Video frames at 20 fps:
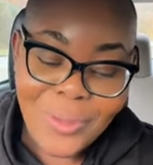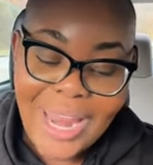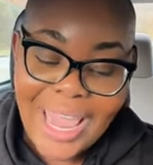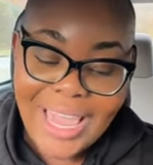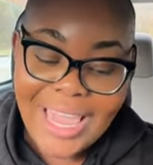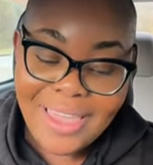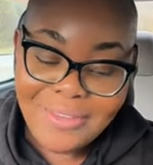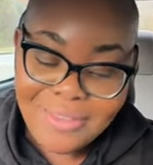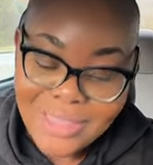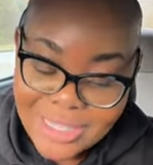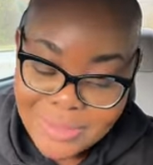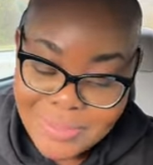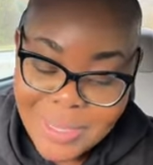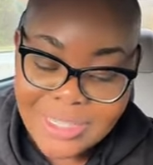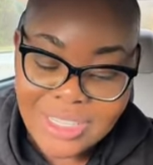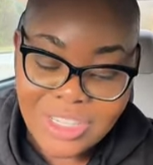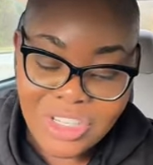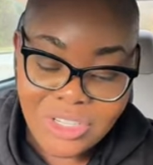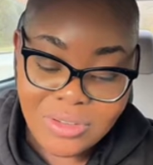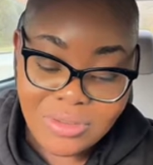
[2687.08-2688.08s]
when I gave this
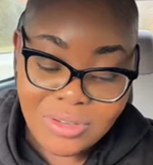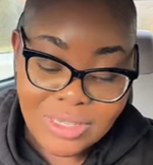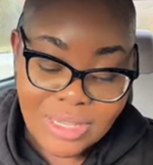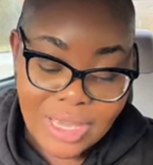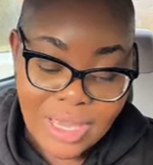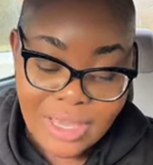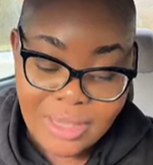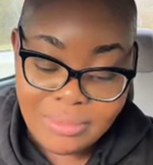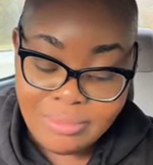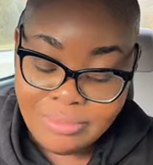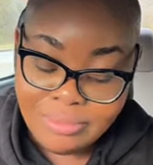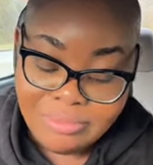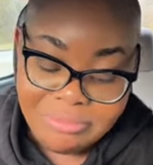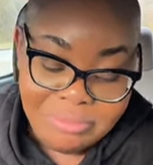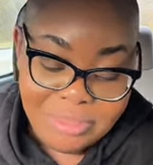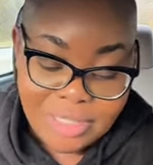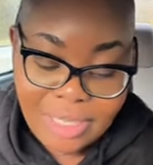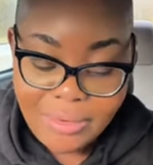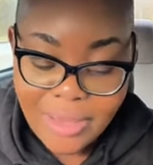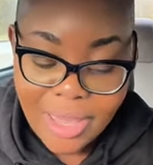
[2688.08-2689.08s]
message, she was like,
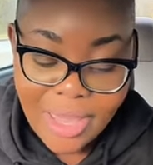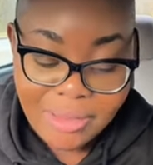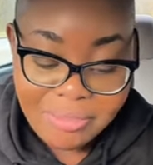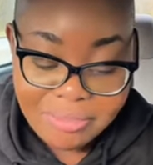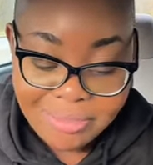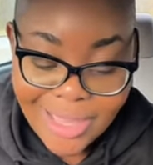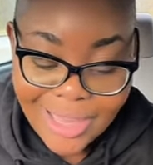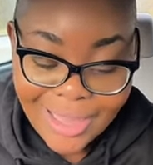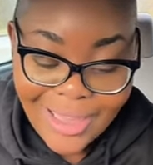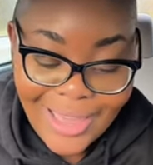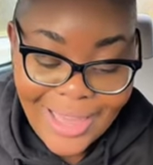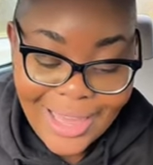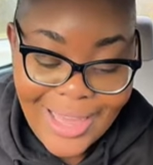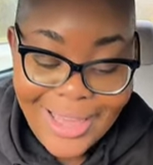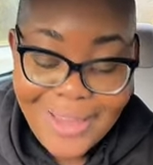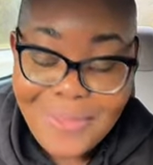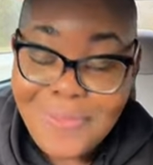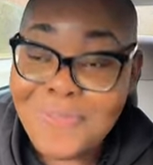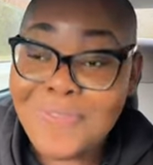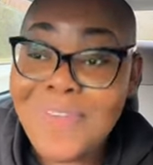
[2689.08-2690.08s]
hmm, okay.
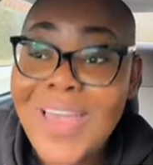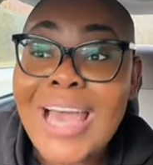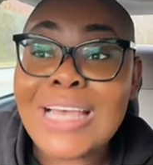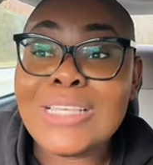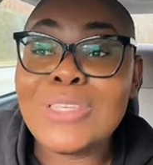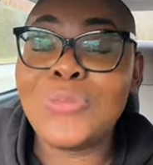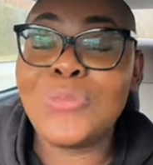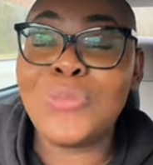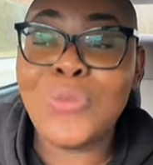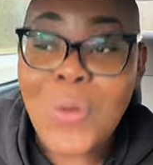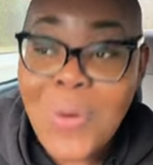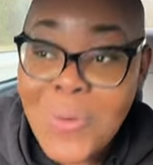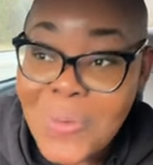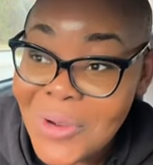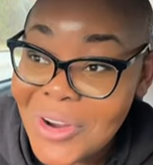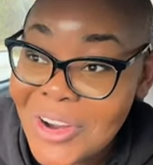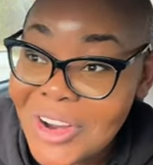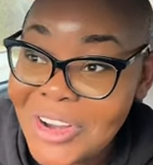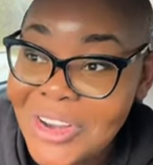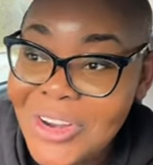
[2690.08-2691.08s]
Fast
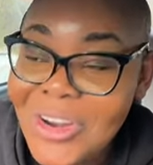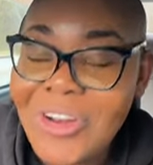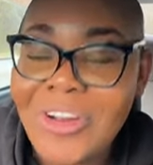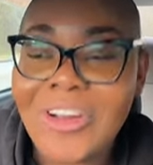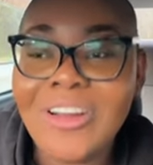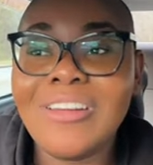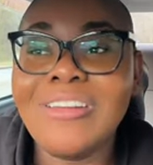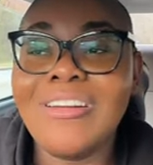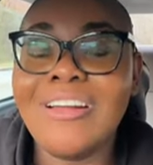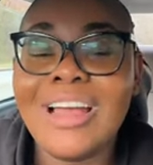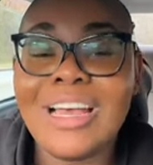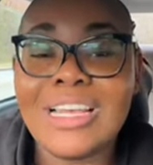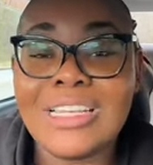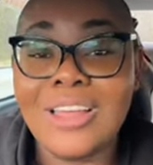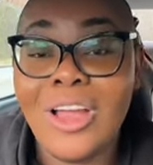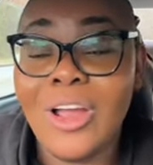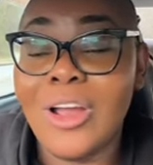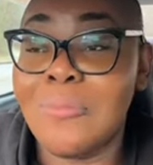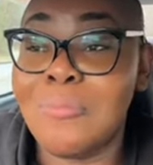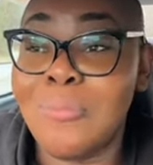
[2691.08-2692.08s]
forward, her and
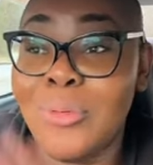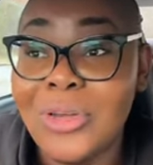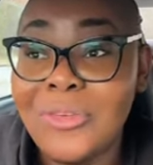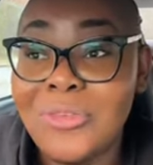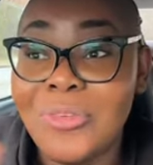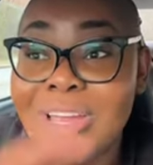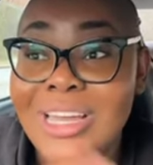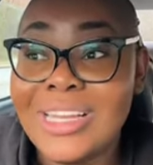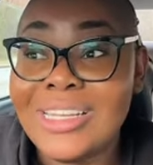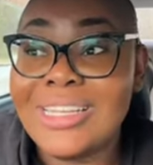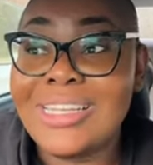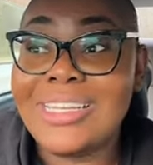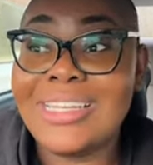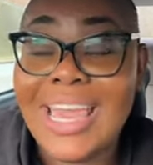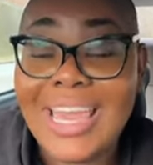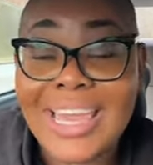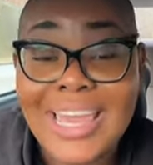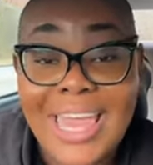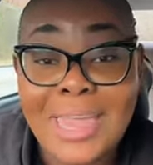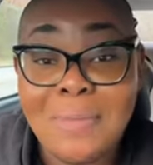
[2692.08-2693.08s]
her, her boyfriend
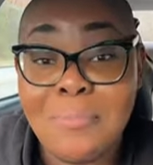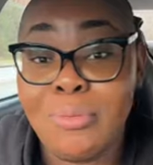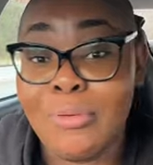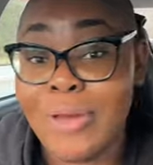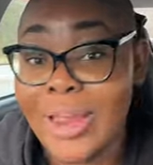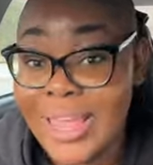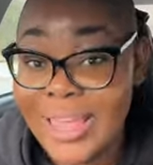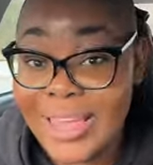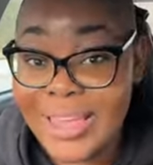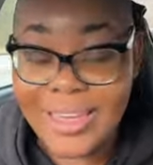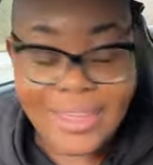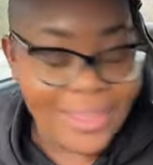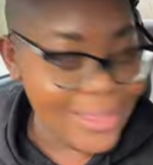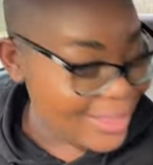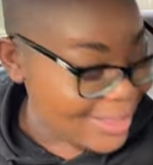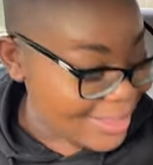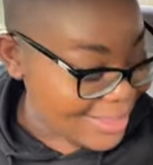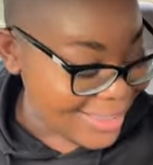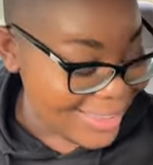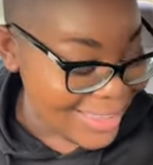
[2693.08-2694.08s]
take a break.
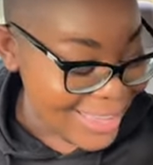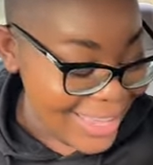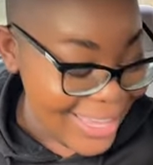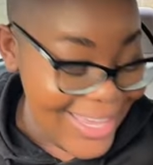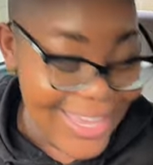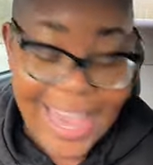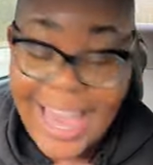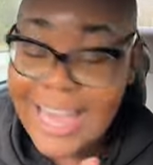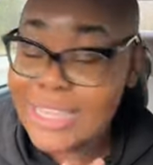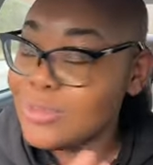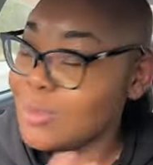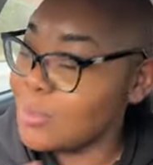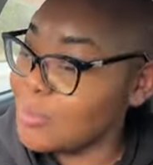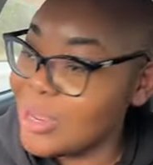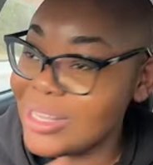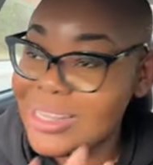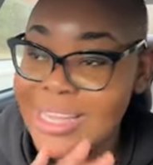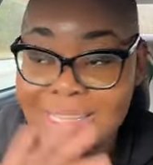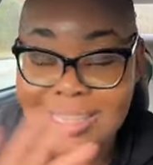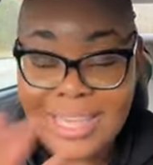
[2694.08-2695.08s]
He asks for
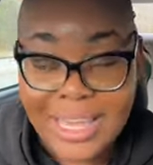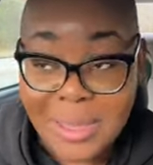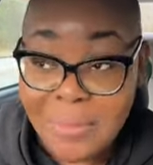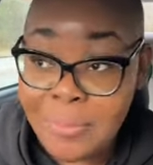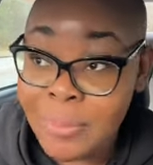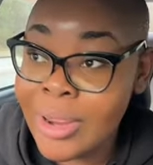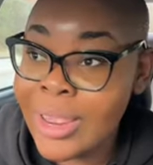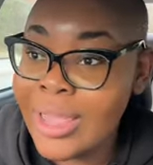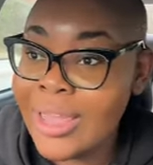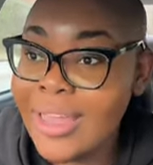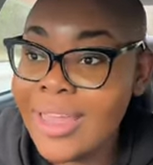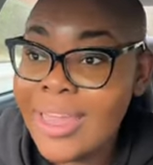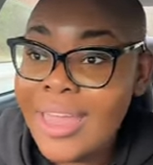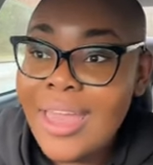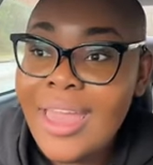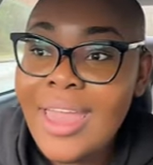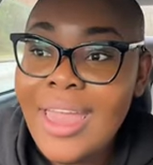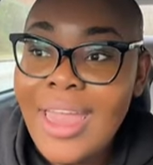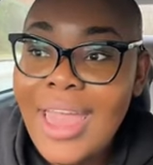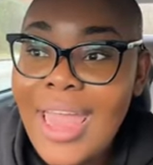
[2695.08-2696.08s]
a break. They take a break,
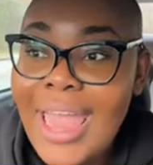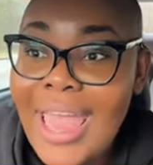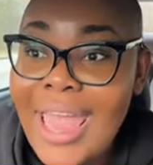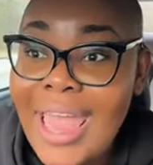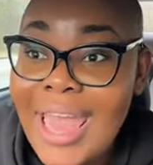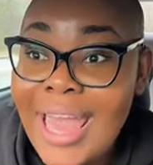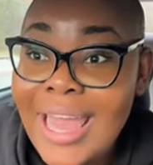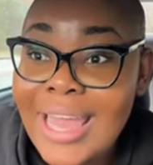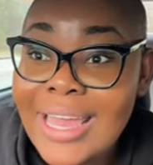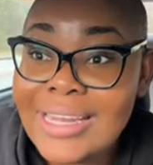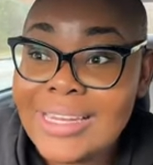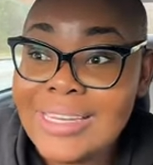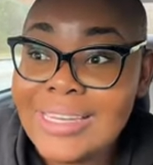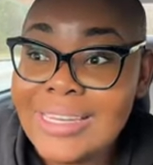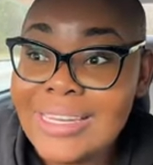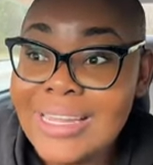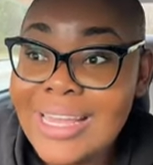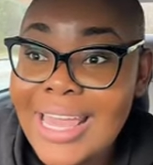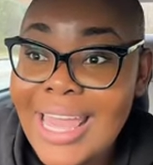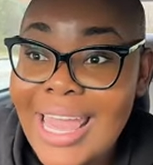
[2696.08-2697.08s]

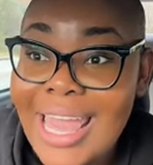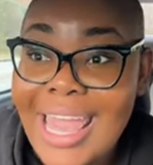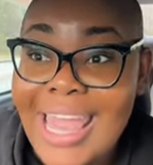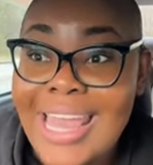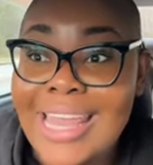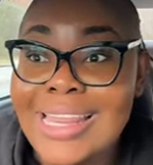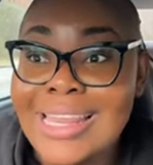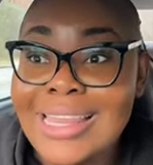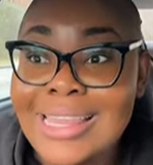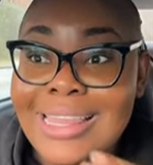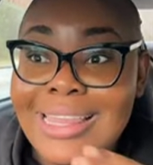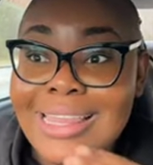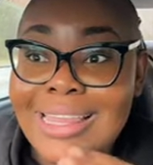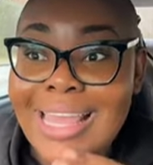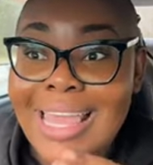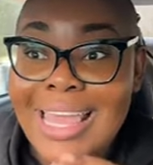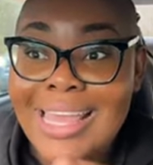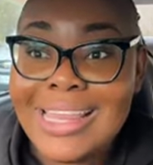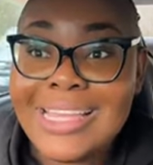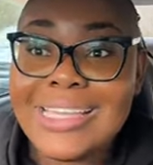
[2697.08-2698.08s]
And in
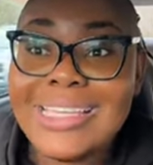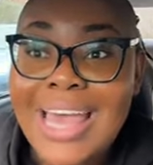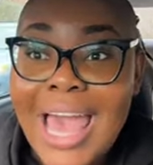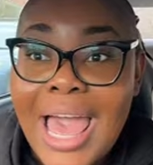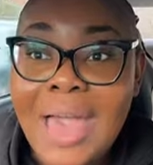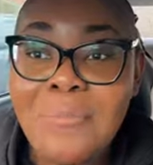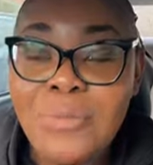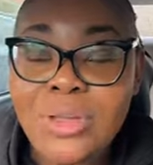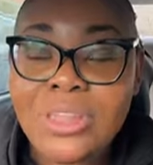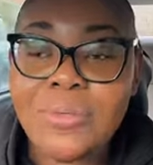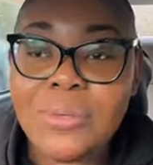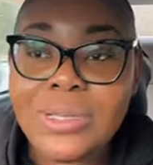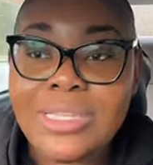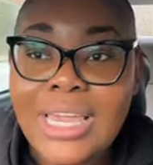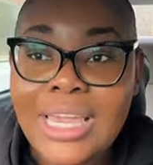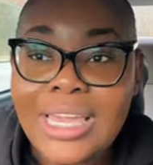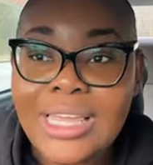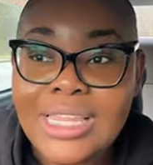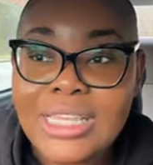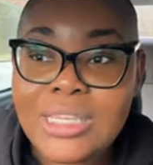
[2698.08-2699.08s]
in the time where they
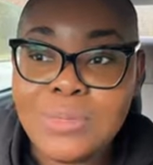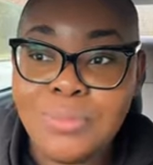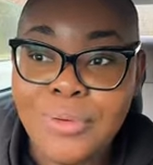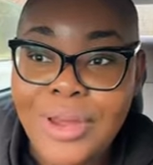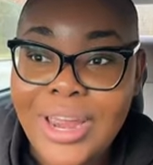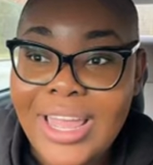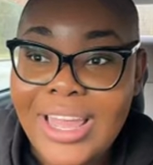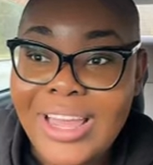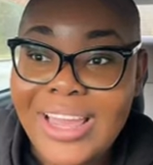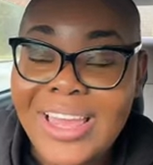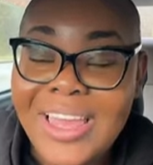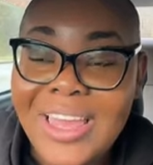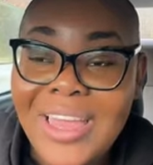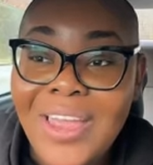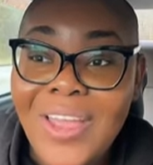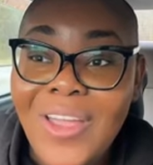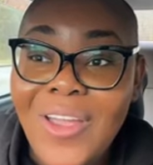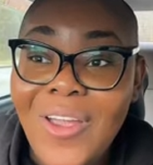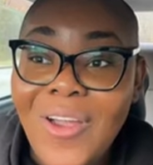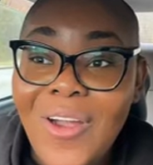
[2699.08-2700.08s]
were taking this break,
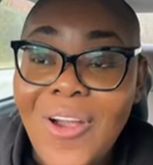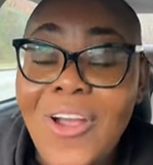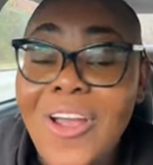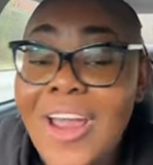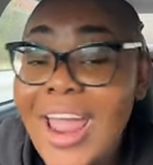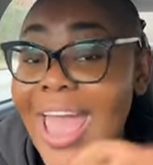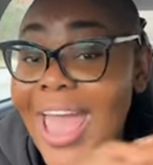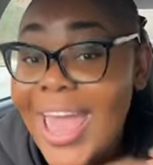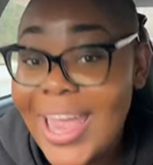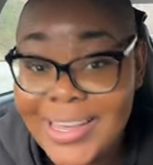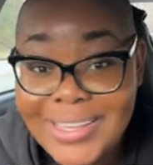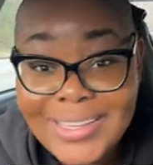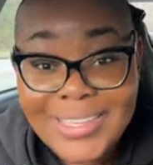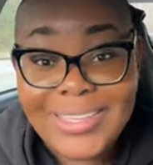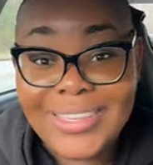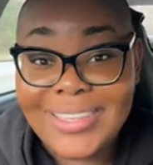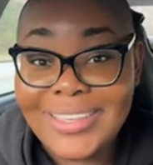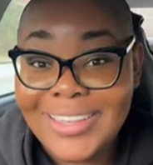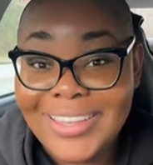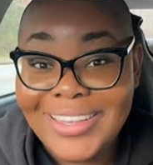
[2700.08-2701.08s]
her
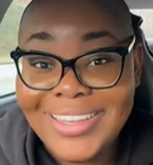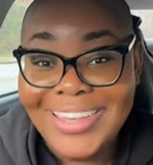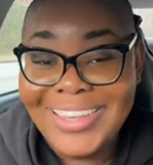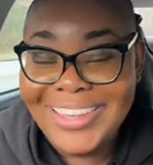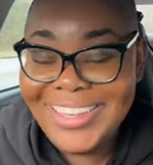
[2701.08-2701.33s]
ex